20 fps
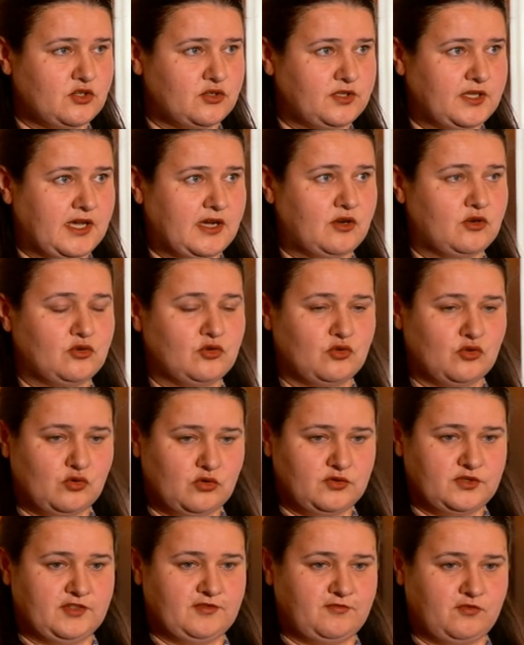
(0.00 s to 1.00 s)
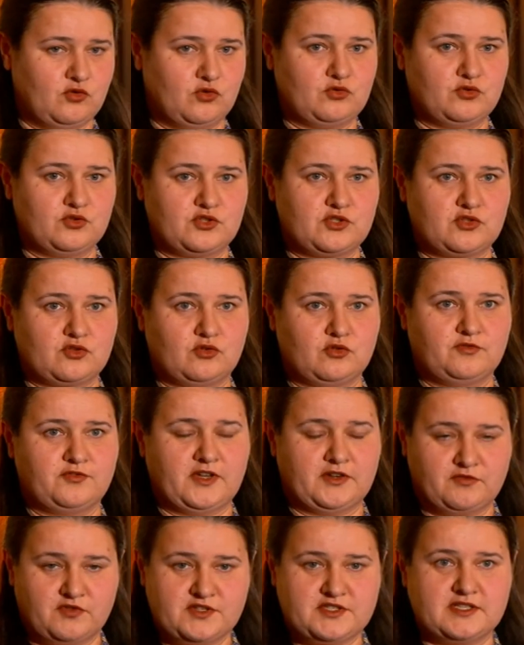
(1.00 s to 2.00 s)
So now all the focus
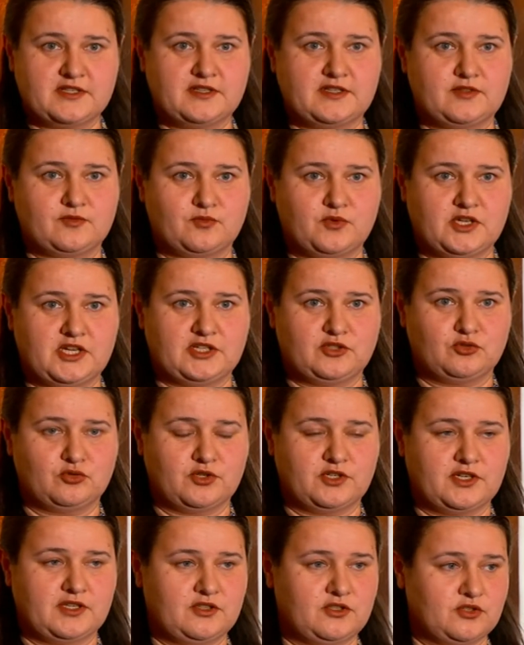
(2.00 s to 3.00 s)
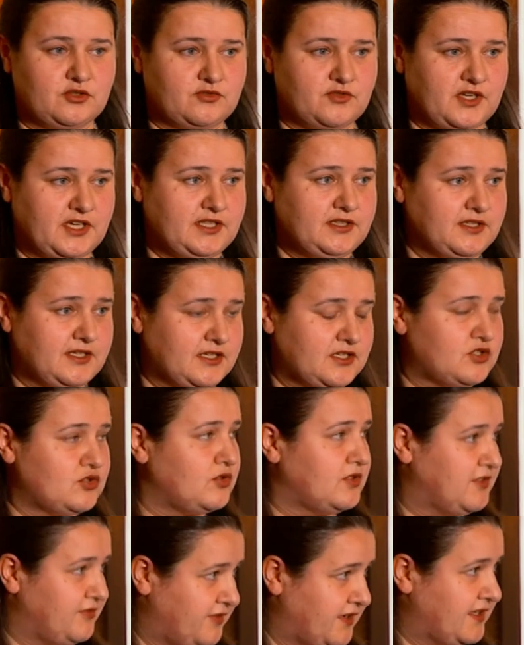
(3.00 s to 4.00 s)
of everything we are doing in Ukraine
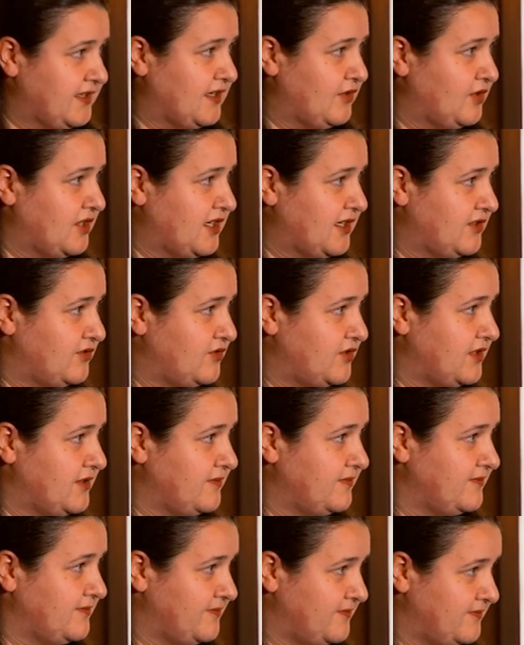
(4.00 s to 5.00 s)
is to defend our country.